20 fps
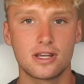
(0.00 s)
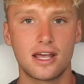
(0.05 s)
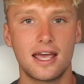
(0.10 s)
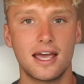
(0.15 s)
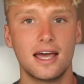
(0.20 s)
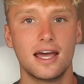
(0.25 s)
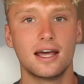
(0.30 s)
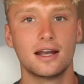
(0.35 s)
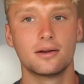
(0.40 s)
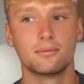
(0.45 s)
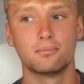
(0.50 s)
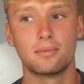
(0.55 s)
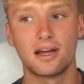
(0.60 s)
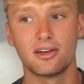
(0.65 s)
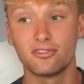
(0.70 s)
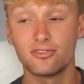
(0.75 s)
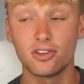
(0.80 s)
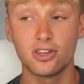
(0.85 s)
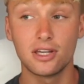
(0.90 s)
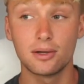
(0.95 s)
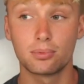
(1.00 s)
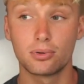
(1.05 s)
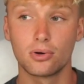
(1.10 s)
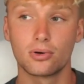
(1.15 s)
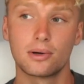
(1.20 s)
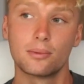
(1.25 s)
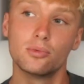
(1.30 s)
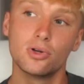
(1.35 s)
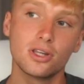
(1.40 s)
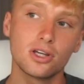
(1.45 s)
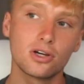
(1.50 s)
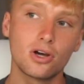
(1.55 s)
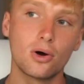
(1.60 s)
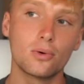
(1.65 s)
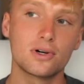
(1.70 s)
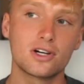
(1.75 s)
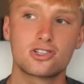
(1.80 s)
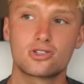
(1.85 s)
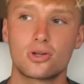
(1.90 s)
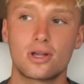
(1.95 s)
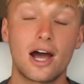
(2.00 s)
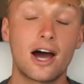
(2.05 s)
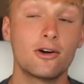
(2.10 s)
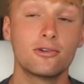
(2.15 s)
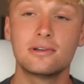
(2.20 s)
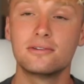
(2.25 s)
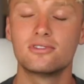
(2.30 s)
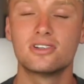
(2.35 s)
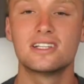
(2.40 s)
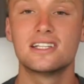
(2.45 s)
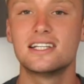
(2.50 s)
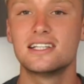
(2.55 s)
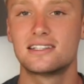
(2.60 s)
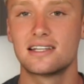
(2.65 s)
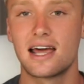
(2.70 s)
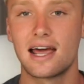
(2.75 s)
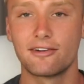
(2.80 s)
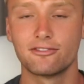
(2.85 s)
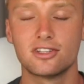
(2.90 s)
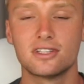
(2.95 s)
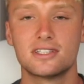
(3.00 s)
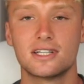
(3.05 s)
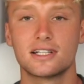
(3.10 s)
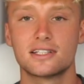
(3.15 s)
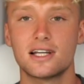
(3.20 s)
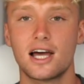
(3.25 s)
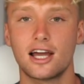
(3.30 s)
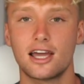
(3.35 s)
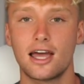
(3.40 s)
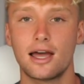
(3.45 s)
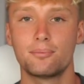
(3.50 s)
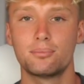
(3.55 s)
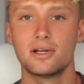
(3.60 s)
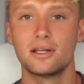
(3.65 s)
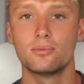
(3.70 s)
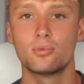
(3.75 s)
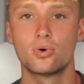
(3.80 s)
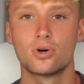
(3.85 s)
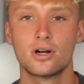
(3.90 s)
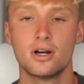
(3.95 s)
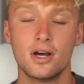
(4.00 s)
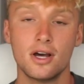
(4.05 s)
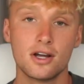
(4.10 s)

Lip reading: and my affiliate program really going so that I don't even need to have the TikTok app anymore,